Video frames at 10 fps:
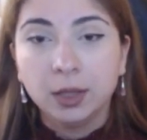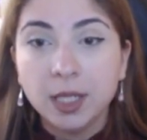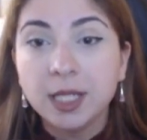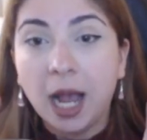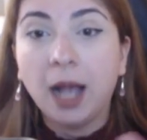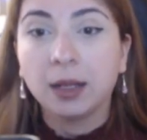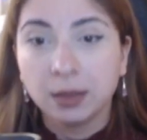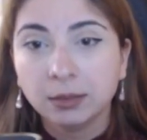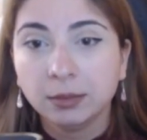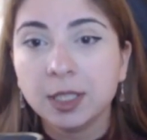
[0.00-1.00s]
attack
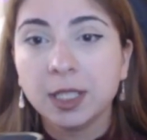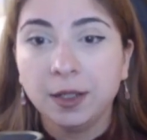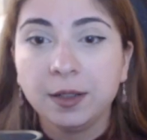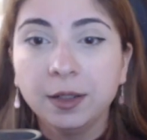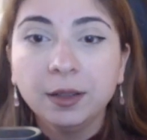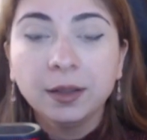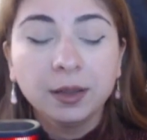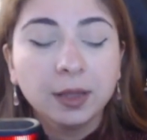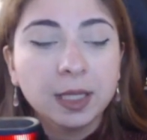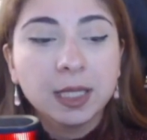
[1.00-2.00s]
the center
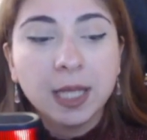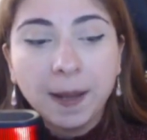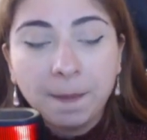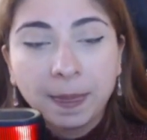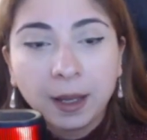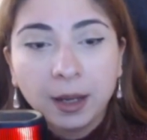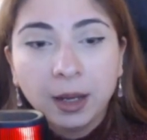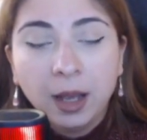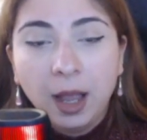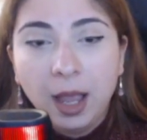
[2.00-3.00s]
let's say
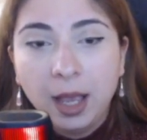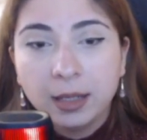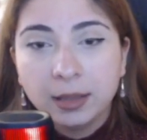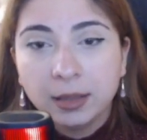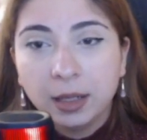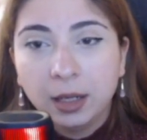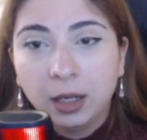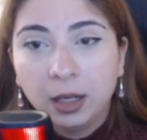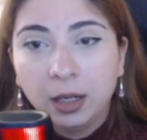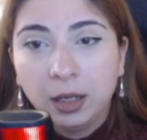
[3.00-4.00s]
and
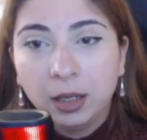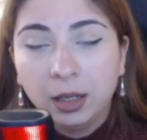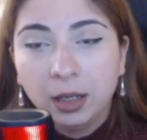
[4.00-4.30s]
uh,